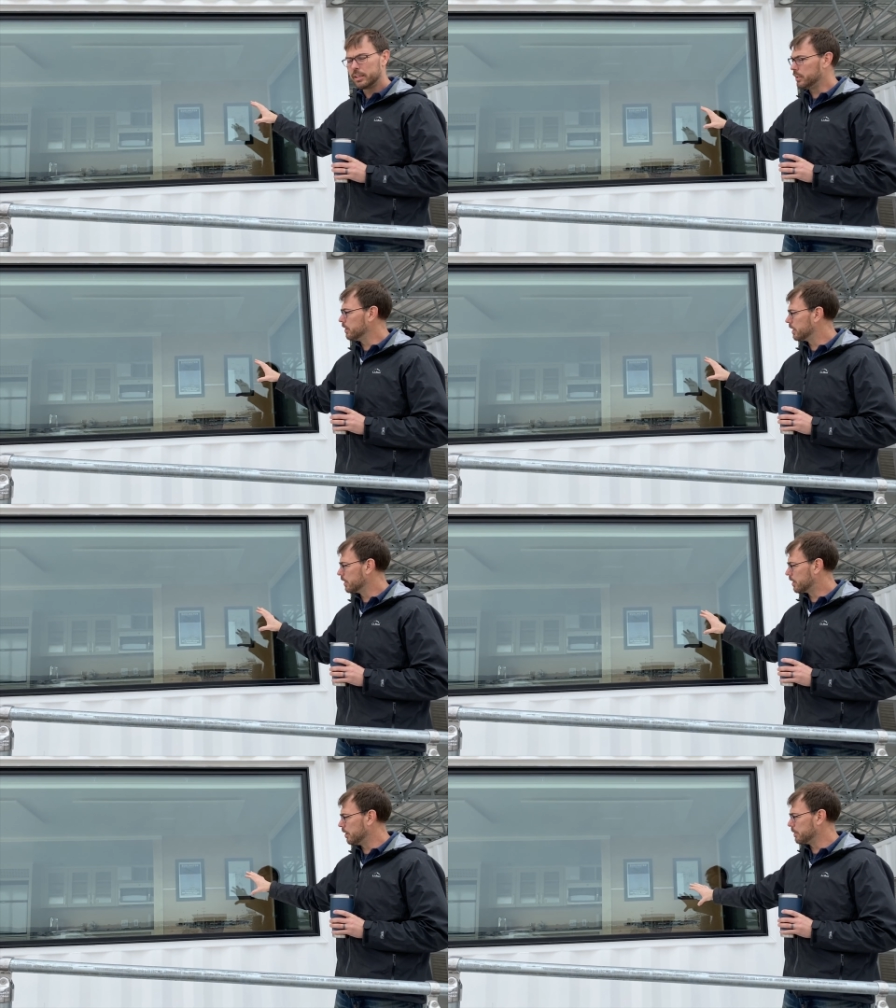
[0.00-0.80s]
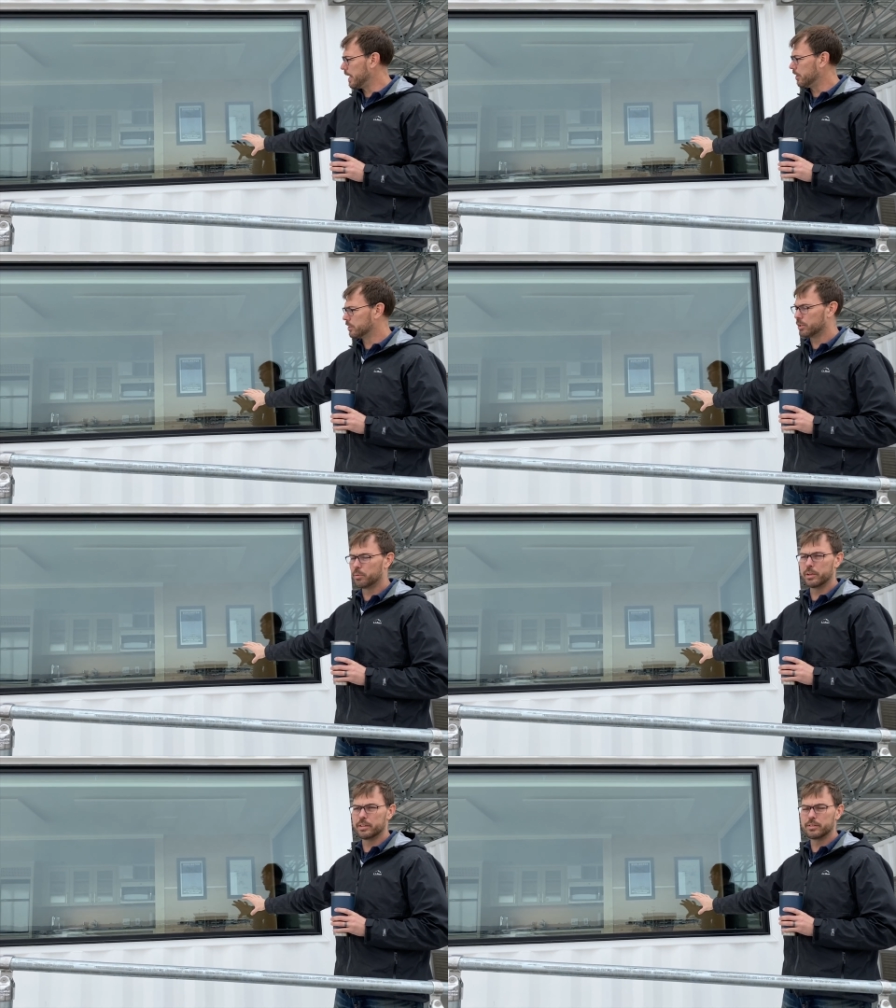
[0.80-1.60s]
you can come down to
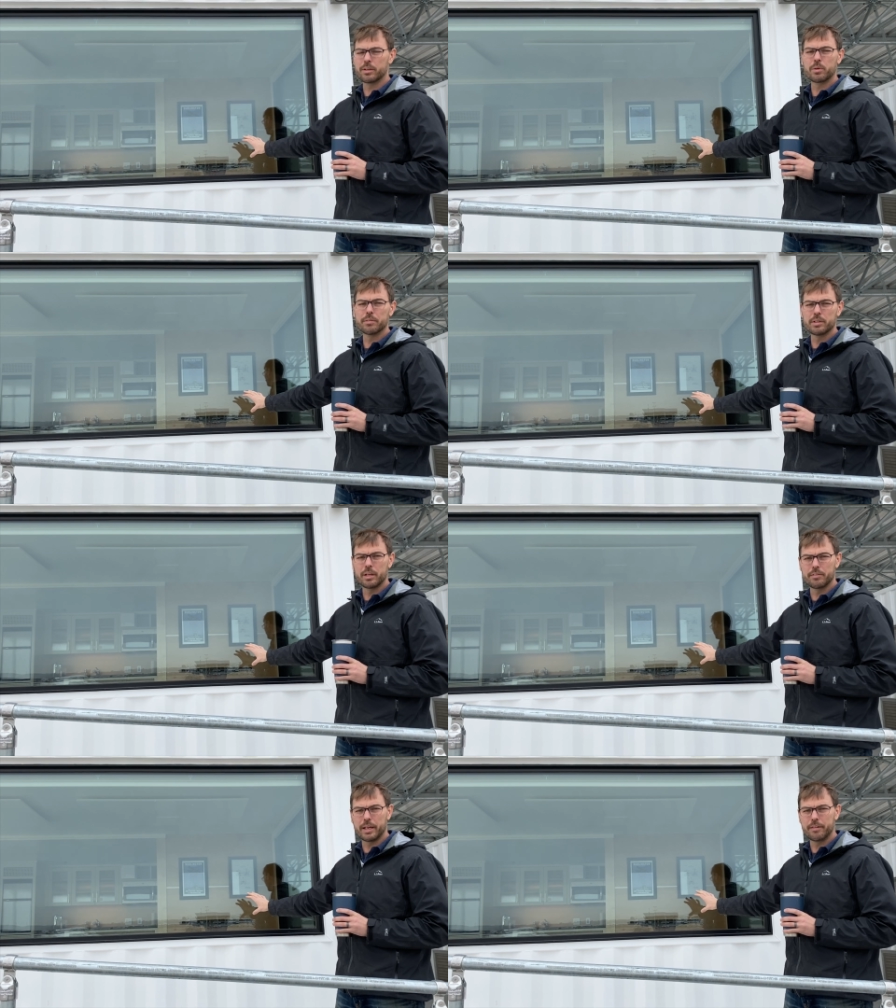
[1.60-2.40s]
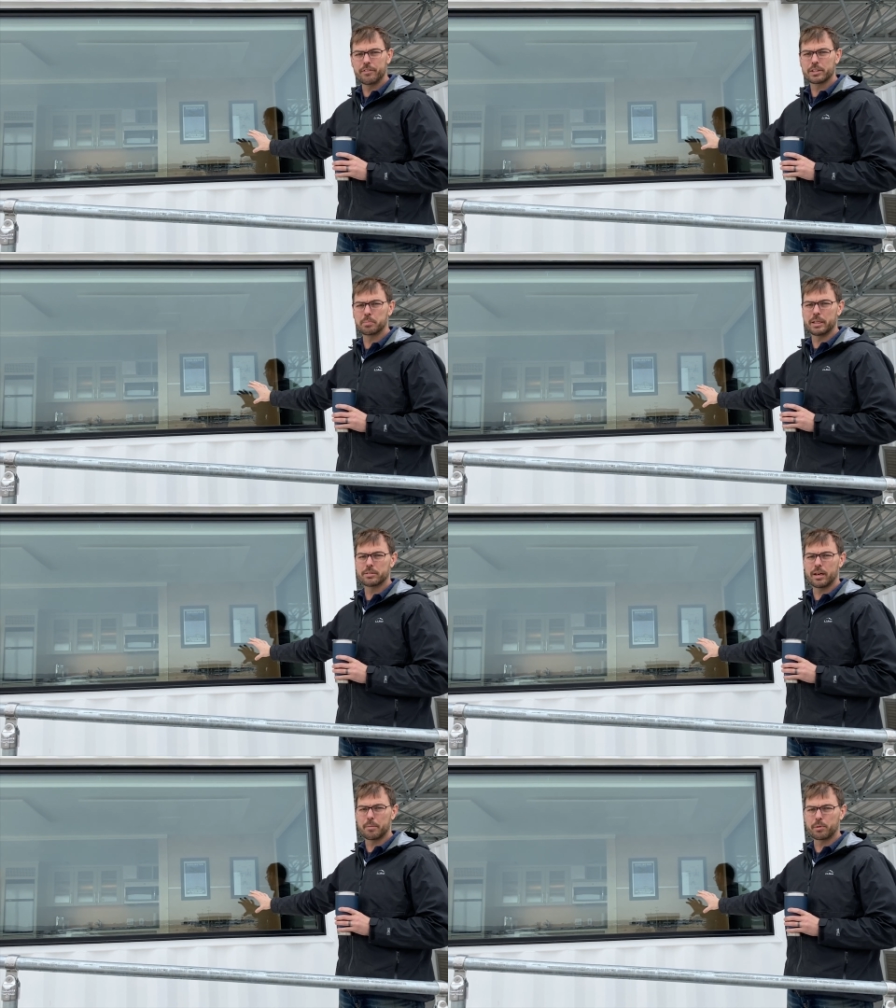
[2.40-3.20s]
what is the equivalent of a fixed
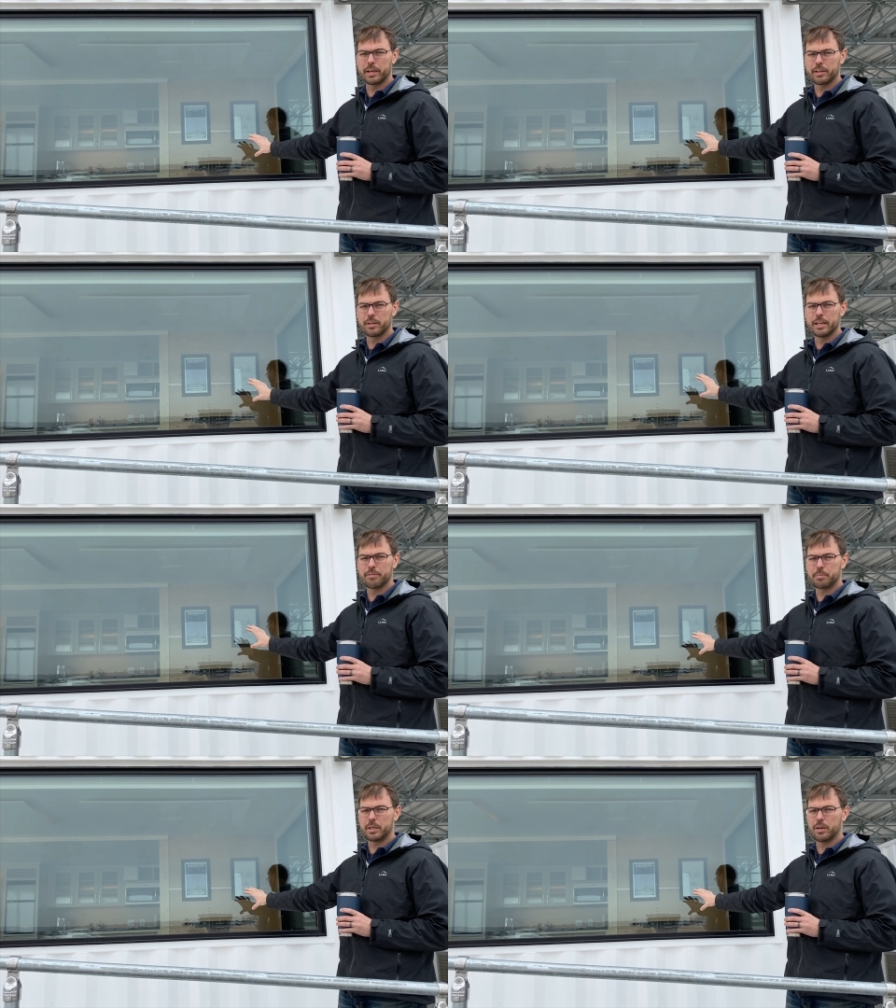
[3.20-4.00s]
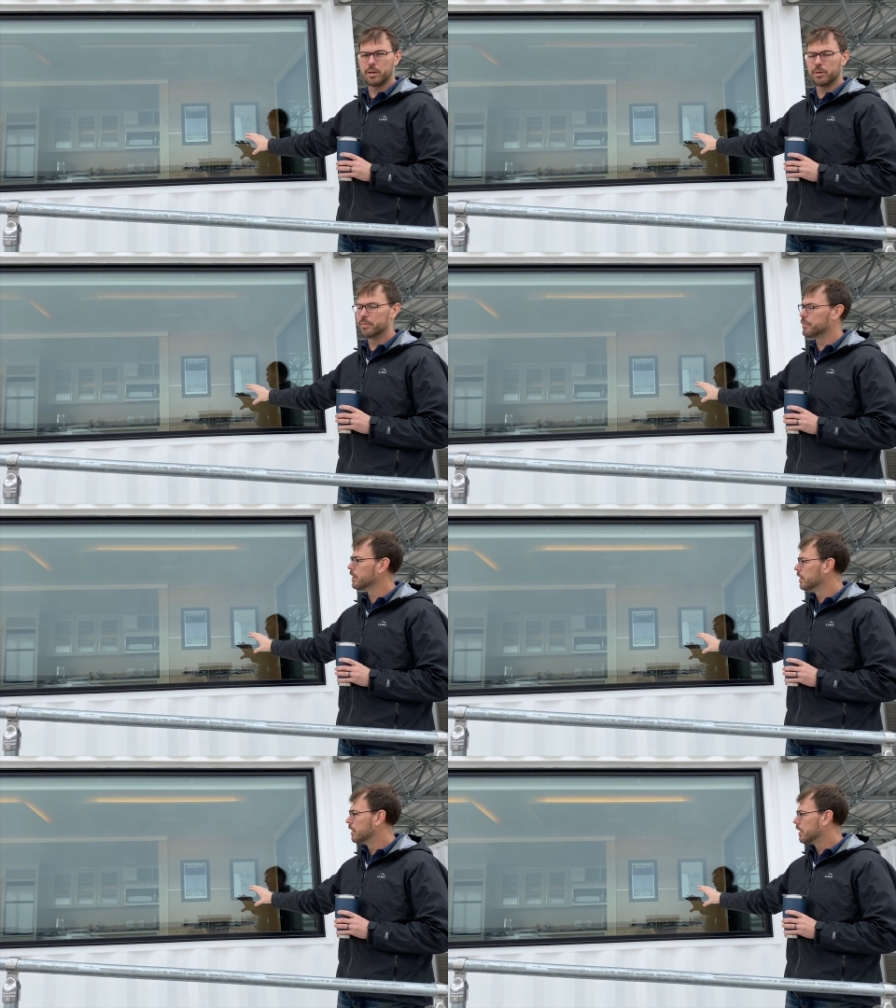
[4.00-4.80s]
base operator, an FBO,
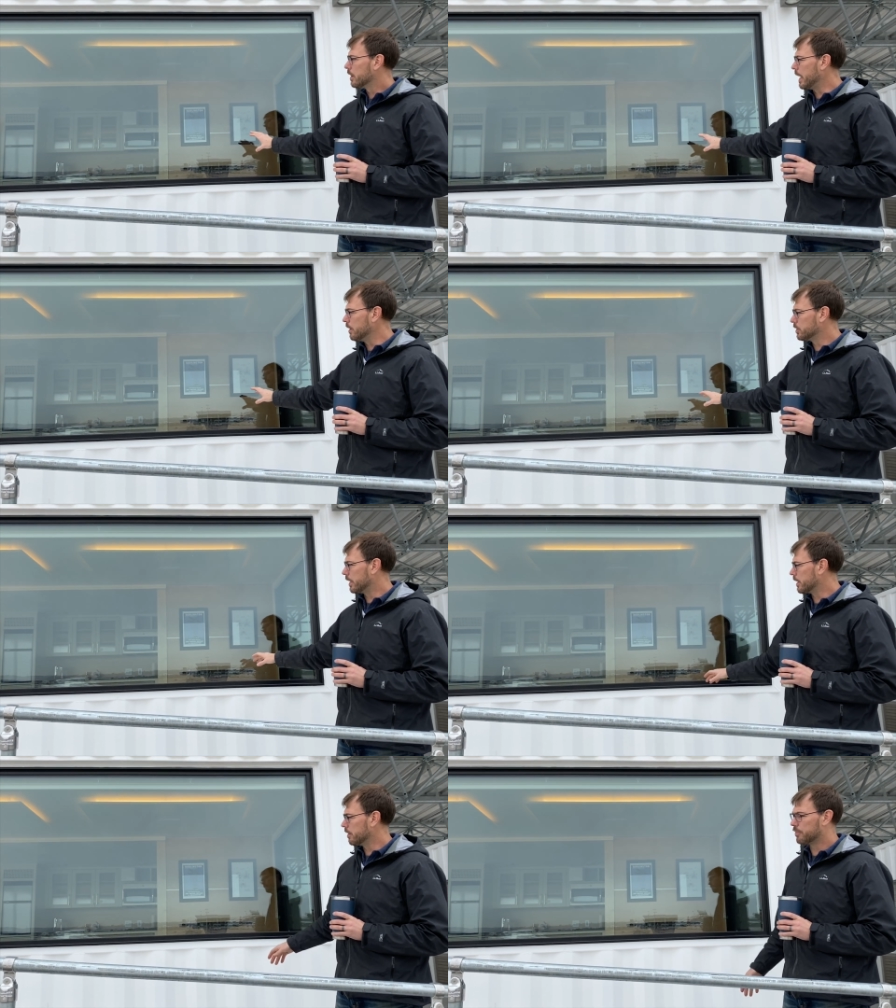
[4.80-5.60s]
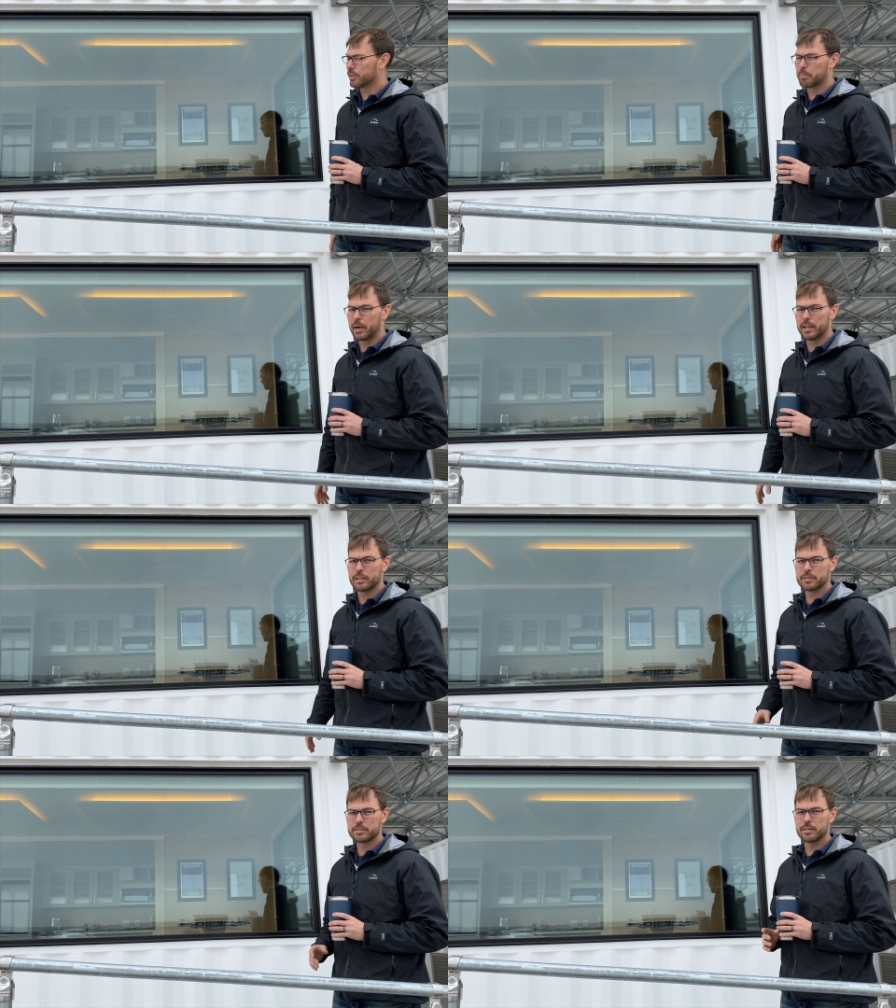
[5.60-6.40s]
lounge area for the
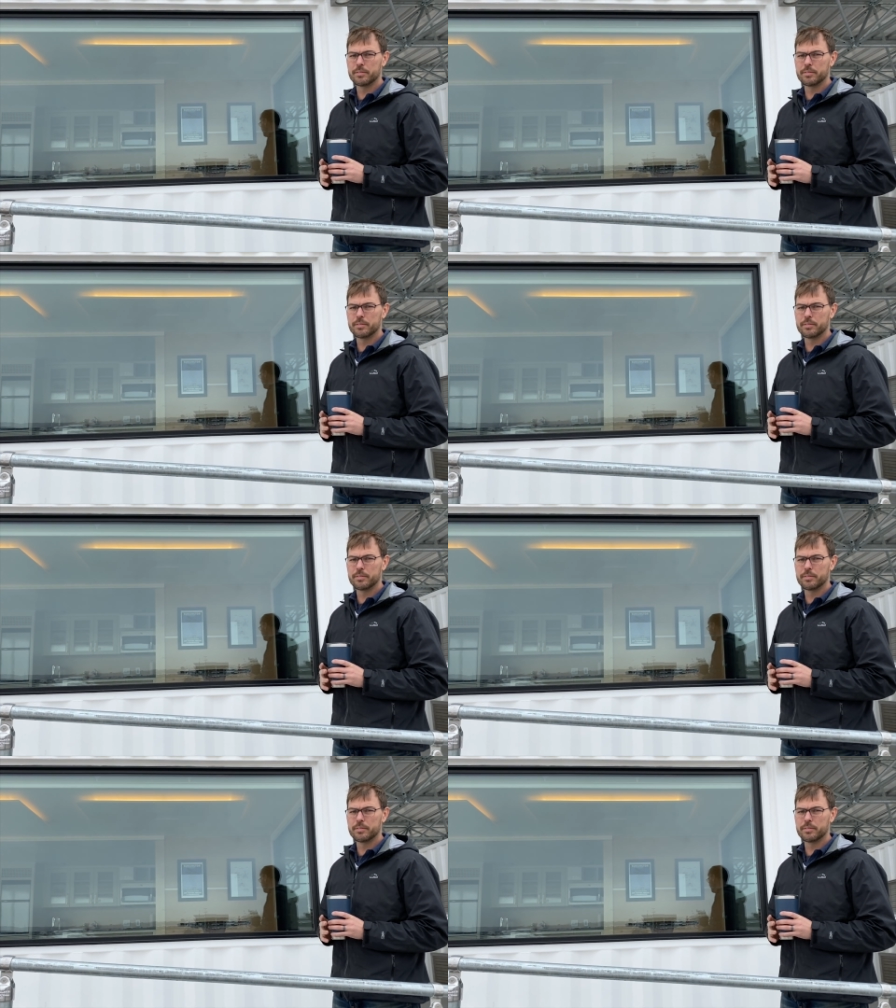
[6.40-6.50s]
pilots.